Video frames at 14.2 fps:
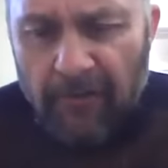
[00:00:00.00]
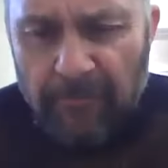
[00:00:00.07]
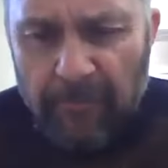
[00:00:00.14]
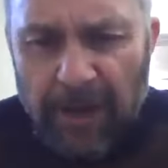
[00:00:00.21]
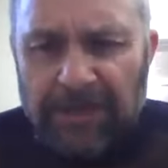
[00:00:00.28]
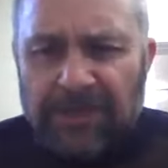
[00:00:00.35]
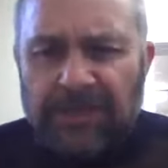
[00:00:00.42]
of
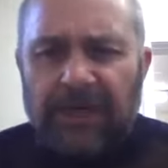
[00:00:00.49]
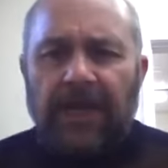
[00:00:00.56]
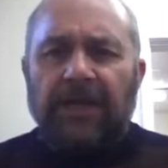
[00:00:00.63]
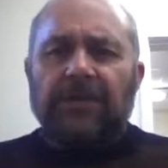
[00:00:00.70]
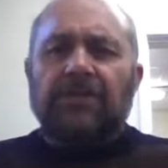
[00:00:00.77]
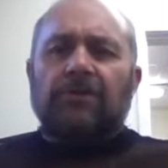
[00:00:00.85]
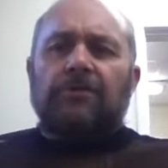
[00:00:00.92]

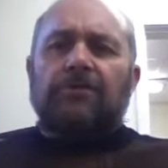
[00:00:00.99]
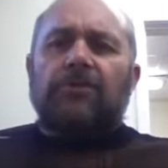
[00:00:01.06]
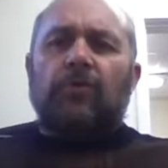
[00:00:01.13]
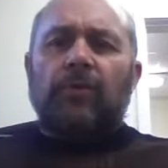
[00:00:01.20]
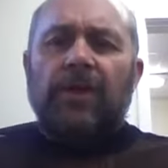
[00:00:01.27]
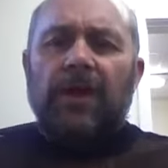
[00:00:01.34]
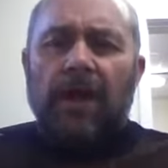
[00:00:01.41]
mastics.
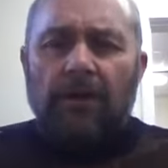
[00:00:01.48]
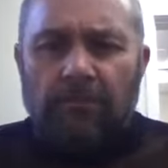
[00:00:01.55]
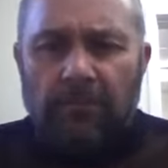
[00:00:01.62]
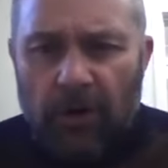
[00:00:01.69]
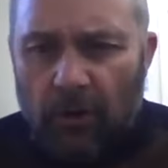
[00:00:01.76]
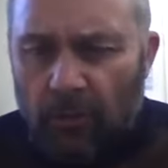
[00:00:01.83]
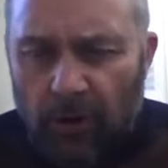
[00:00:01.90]
So we now
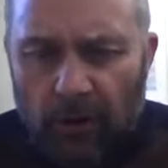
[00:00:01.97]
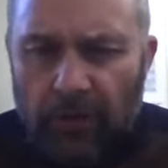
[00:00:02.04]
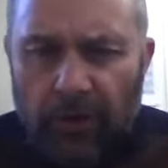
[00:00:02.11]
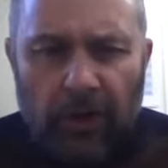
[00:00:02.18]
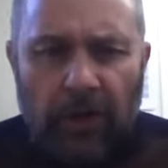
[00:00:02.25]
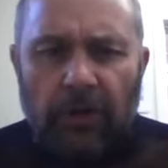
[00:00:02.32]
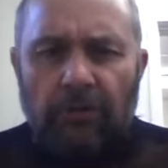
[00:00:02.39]
no
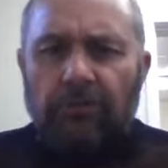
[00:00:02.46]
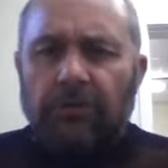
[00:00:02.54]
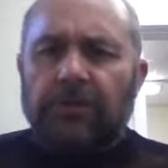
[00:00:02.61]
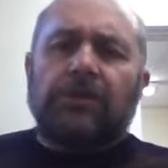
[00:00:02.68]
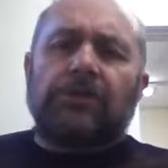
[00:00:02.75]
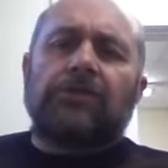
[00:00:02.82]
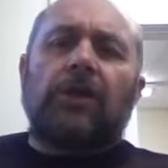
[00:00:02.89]
longer
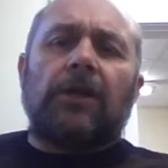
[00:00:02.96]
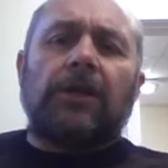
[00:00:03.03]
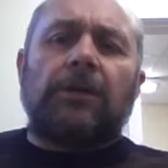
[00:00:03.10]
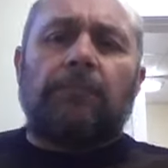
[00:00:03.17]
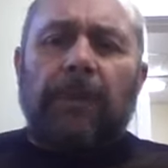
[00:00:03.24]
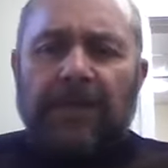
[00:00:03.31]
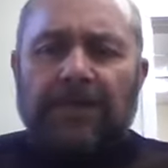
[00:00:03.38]
use the
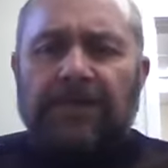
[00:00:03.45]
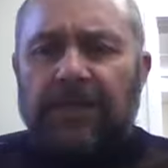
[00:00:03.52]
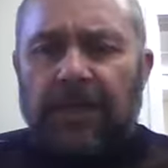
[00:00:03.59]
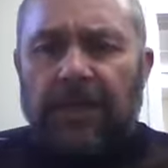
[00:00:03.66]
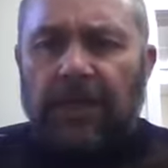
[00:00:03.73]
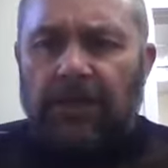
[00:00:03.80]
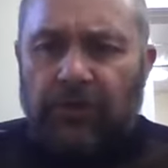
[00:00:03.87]
solid
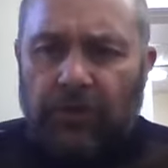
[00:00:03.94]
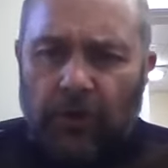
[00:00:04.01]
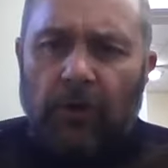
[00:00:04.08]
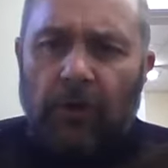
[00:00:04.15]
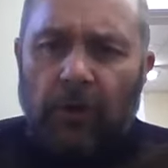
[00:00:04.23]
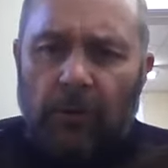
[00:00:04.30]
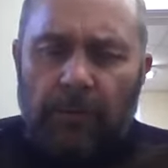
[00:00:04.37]
plastic
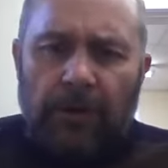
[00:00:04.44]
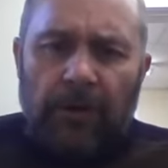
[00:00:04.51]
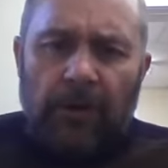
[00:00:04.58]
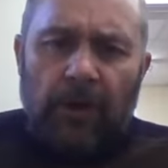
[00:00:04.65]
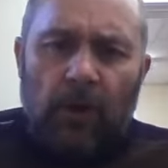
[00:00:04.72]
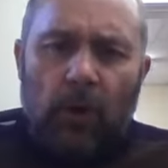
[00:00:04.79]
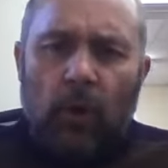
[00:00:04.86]
tube.
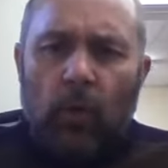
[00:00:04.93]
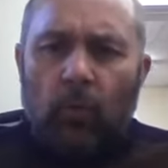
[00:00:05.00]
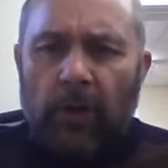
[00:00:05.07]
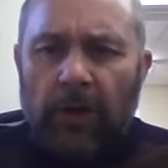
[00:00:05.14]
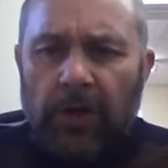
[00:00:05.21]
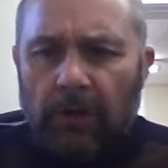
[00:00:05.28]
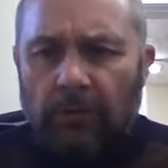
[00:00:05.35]

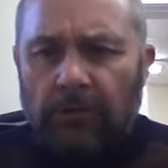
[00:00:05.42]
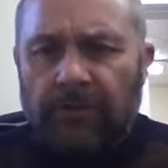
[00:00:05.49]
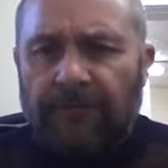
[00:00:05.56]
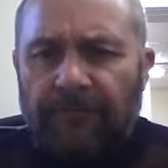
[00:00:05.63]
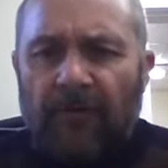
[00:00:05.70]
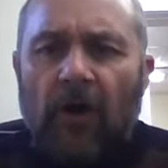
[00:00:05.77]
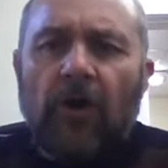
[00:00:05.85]
We use a
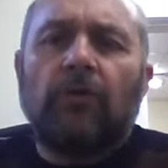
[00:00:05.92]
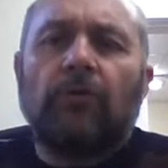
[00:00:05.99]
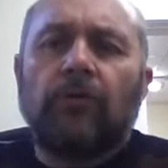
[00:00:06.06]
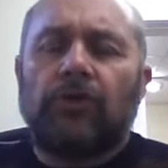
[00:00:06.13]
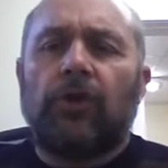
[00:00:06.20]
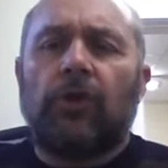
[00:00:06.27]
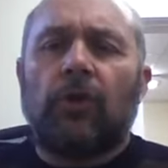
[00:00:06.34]

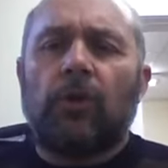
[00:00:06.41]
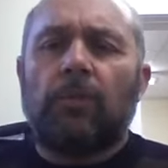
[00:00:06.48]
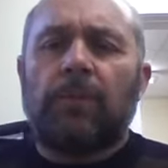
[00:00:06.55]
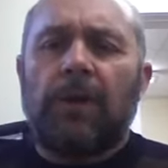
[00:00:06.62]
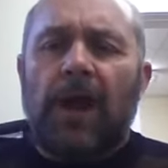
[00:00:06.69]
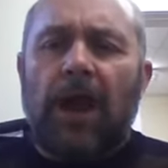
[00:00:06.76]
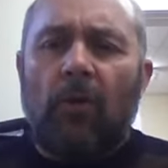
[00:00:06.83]
foil tube
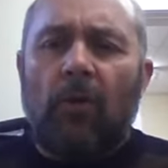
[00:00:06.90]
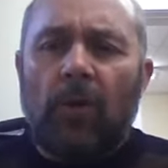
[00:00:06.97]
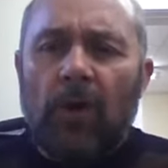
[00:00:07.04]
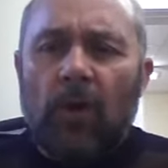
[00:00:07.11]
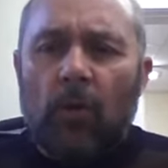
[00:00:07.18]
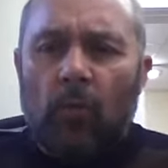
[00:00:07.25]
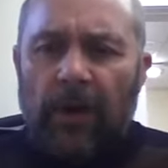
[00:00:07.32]
now,
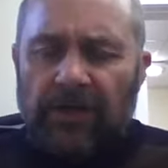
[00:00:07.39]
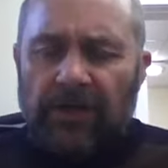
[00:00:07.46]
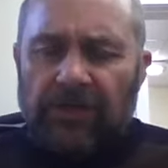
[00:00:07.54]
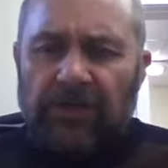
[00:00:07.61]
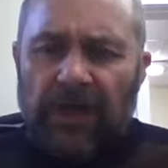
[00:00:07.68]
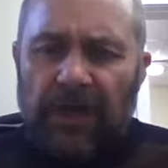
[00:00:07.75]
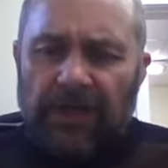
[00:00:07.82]

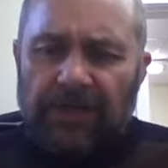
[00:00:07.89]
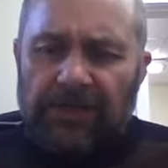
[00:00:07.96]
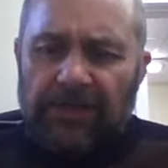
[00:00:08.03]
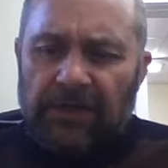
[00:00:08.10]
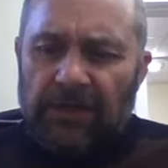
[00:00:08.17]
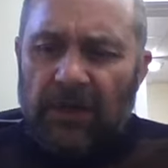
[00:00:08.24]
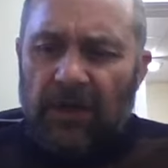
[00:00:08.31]
which
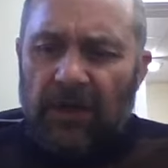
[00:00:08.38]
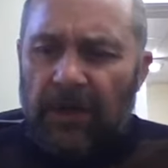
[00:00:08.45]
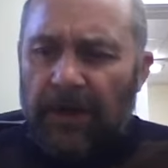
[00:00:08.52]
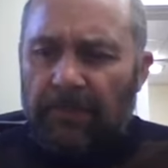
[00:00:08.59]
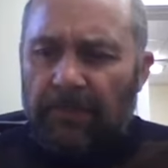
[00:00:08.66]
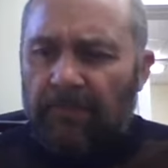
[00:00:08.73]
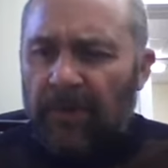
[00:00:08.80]
is
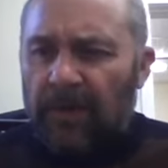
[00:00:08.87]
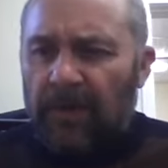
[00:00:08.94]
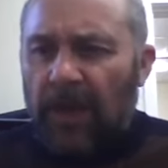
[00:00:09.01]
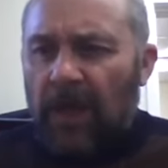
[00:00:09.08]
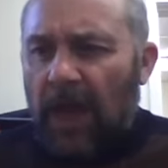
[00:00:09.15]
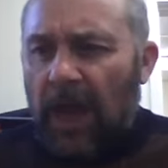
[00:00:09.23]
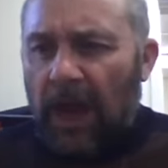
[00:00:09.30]

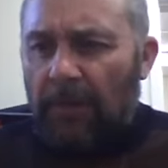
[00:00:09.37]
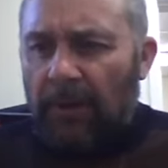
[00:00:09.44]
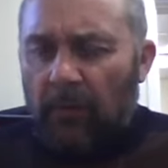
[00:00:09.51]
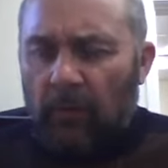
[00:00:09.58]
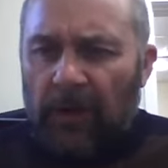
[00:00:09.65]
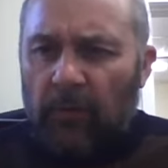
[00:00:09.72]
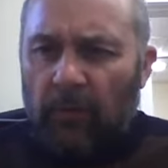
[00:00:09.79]
I
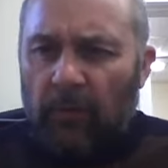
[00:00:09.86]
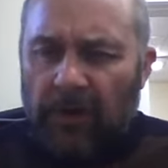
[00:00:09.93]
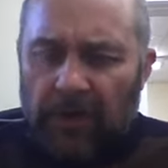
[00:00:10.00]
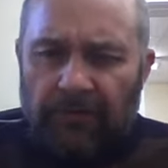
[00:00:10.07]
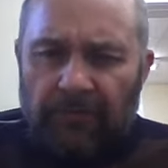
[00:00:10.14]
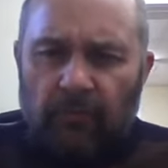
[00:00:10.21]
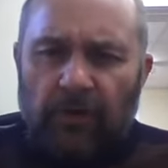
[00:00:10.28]
mean, when
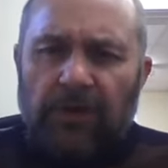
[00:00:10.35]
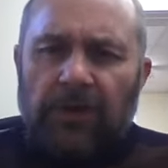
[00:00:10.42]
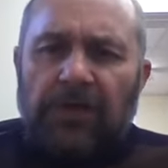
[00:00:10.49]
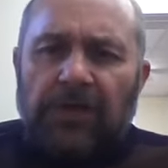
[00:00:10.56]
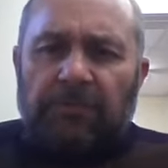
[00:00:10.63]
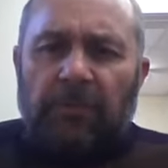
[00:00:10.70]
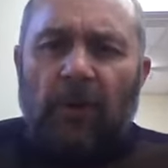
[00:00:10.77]
you
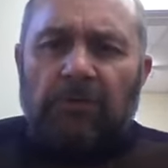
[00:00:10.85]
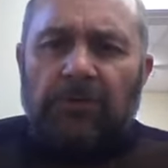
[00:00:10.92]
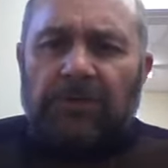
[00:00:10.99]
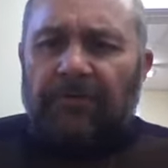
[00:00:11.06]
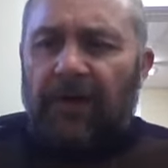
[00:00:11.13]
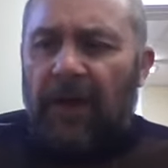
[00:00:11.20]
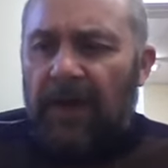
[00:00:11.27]
dispose
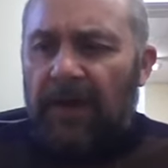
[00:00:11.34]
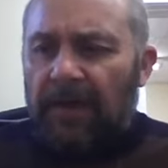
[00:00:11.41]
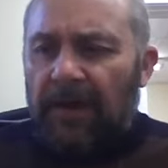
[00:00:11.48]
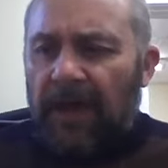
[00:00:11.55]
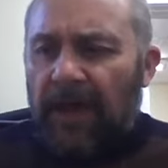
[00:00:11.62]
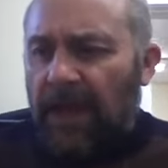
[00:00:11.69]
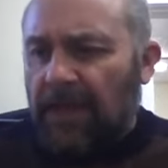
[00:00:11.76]
of it,
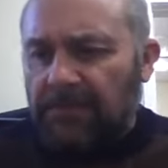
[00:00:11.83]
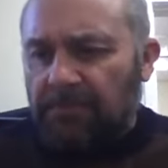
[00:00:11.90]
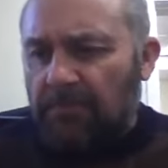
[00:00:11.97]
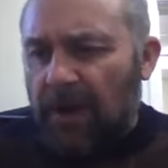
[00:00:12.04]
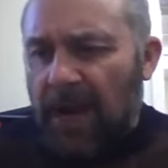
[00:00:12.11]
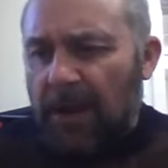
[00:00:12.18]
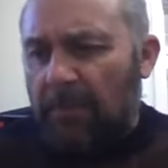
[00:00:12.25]
it's
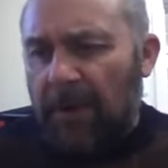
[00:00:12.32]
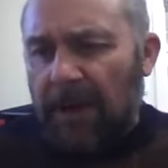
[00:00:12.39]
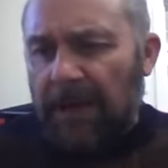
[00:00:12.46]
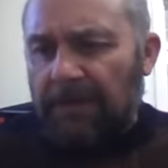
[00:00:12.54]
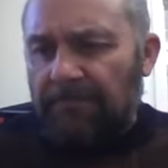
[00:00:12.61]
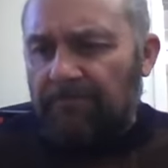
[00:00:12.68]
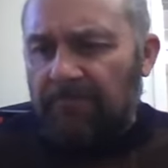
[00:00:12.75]
maybe